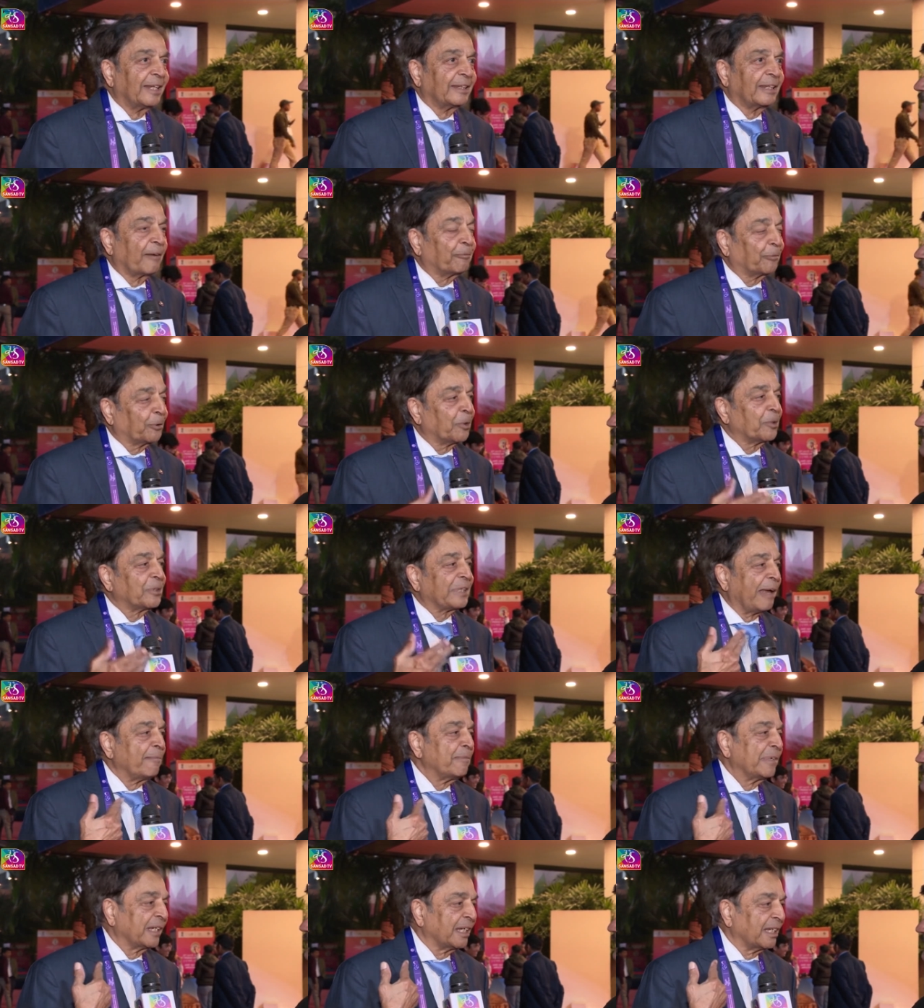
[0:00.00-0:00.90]
And of course,
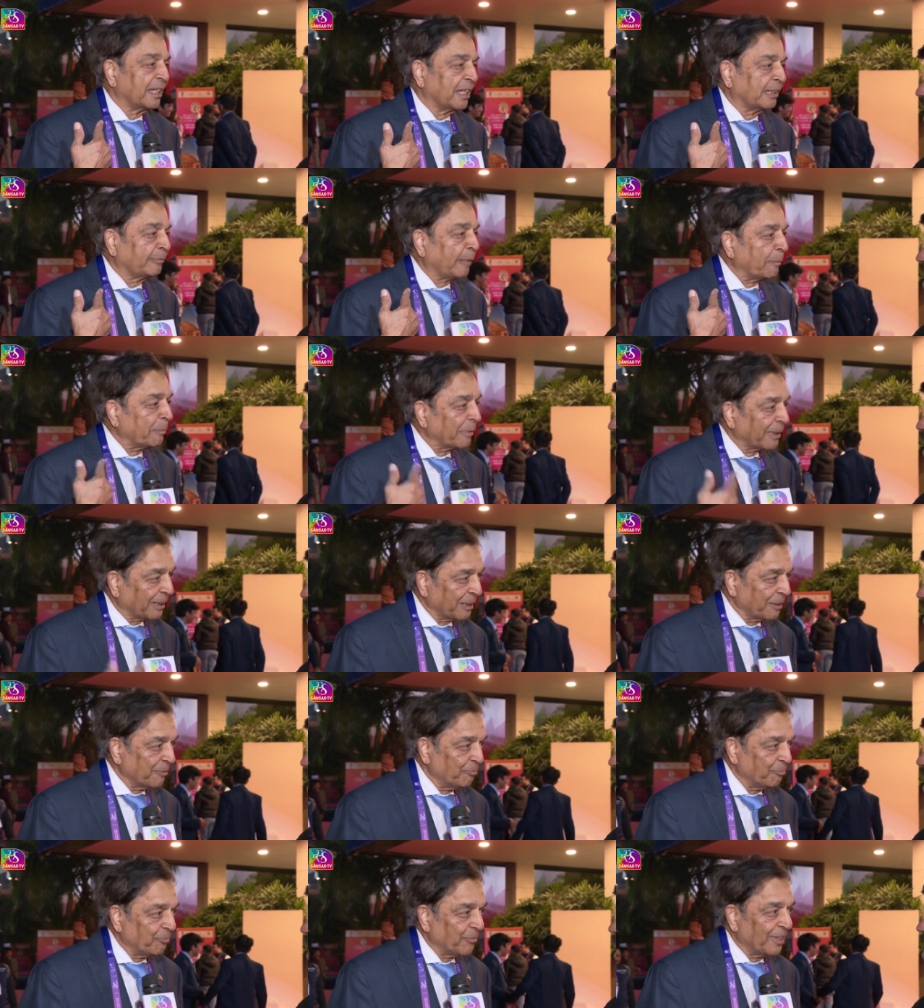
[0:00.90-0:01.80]
I'm a
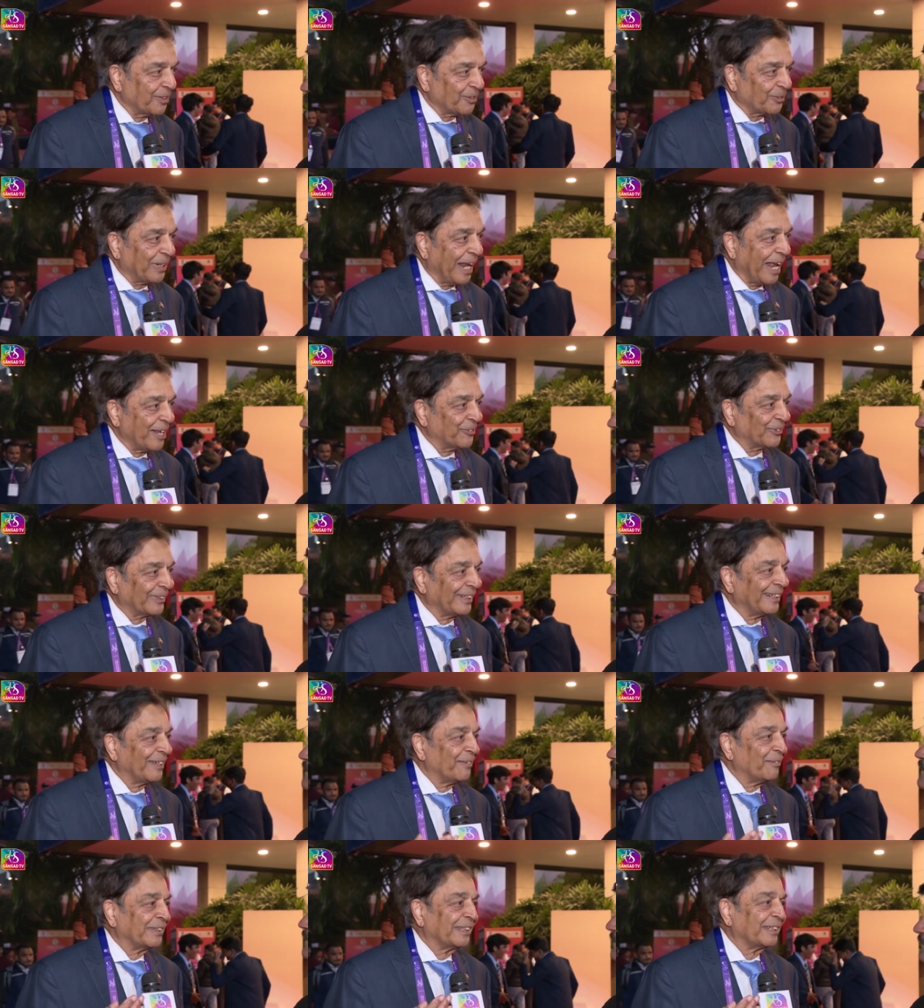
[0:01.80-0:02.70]
Republican. So
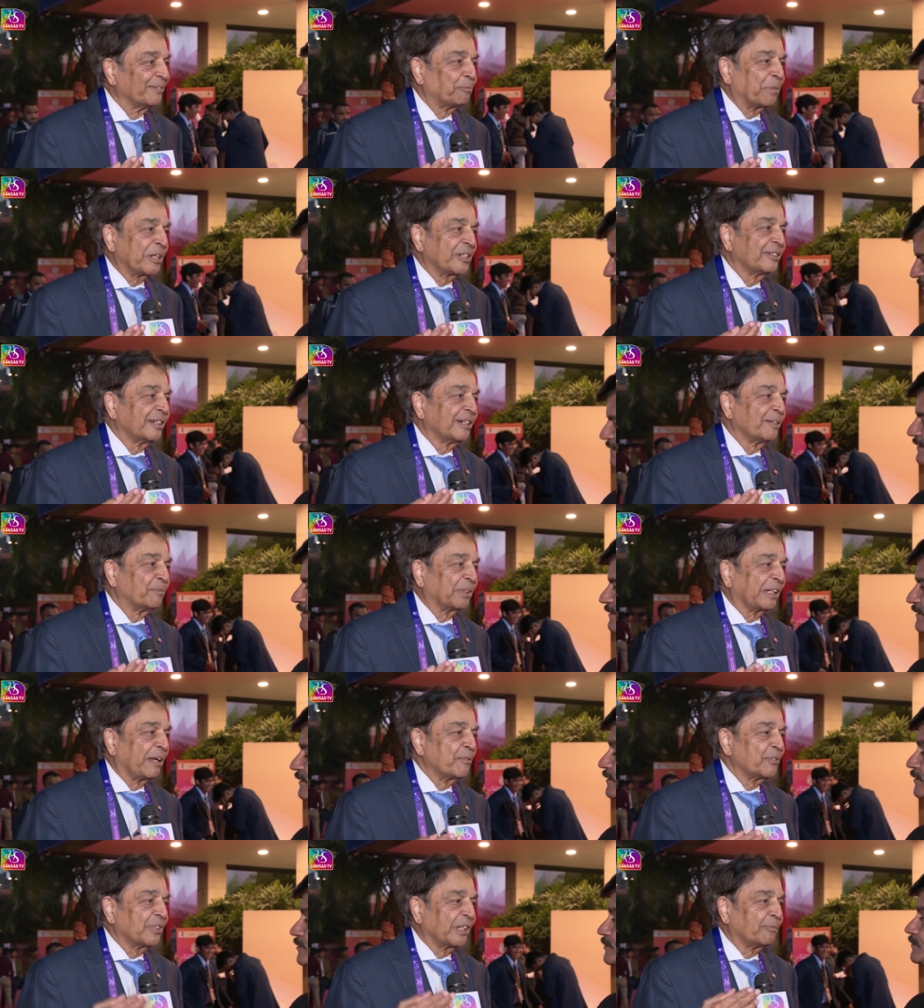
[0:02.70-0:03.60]
naturally, when the president
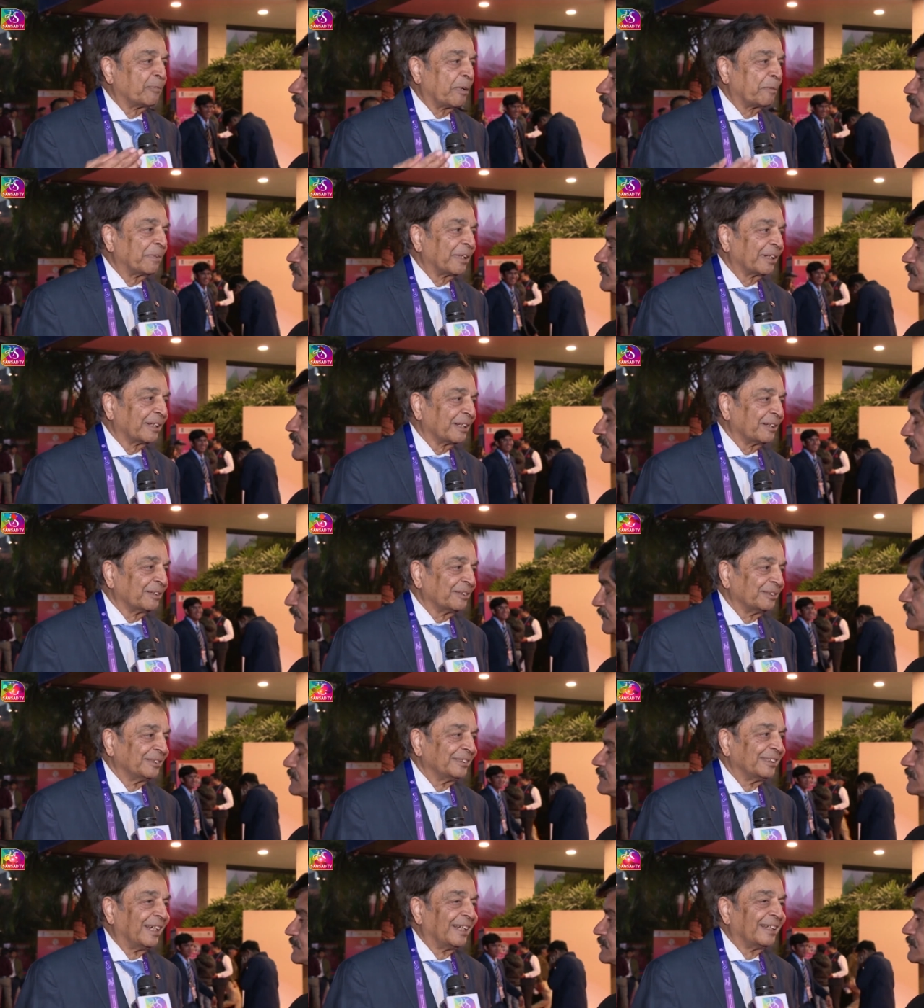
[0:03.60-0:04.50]
becomes a Republican,
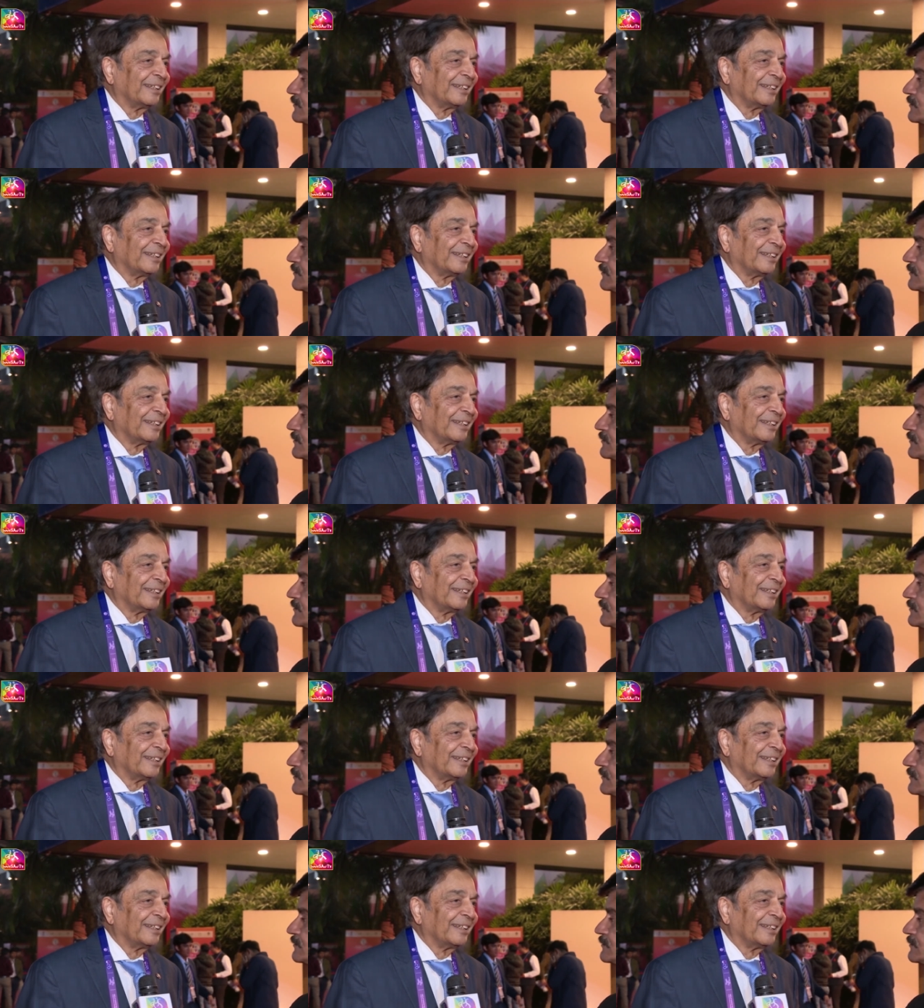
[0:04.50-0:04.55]
hmm.